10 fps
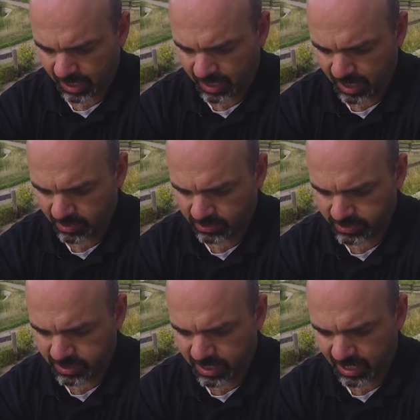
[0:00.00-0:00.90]
and now you'll
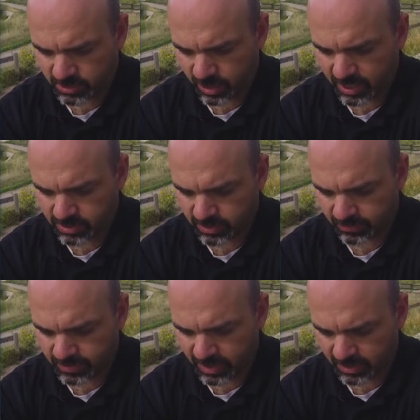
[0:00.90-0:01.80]
see that training
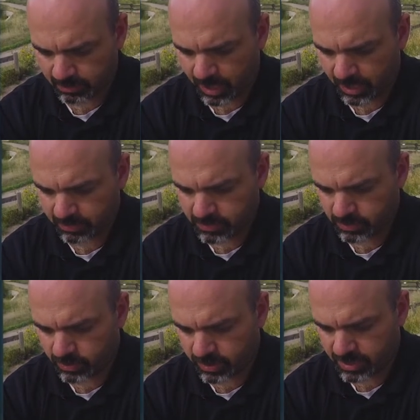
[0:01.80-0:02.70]
surface at the bottom,
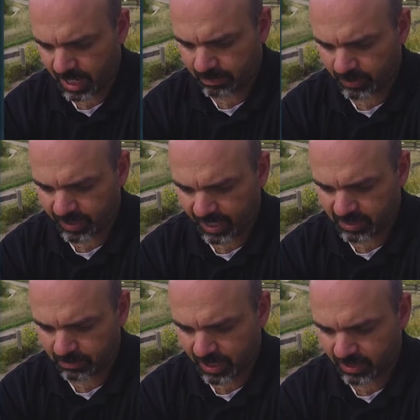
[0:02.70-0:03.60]
so you can tap on
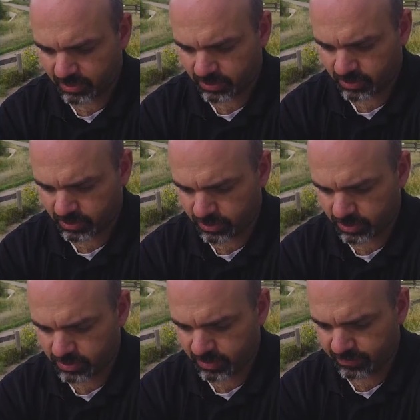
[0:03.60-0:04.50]
that to make it your
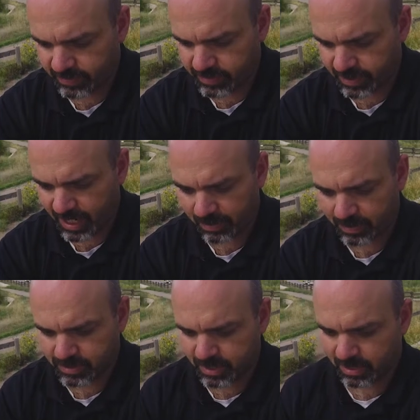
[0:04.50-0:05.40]
current surface and tap
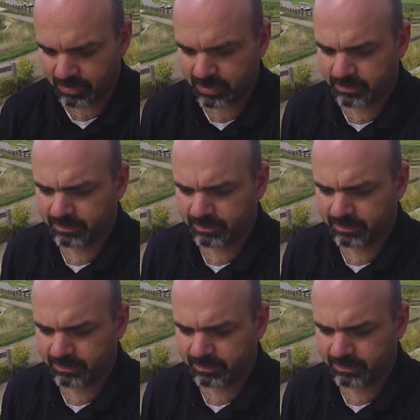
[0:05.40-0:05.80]
accept.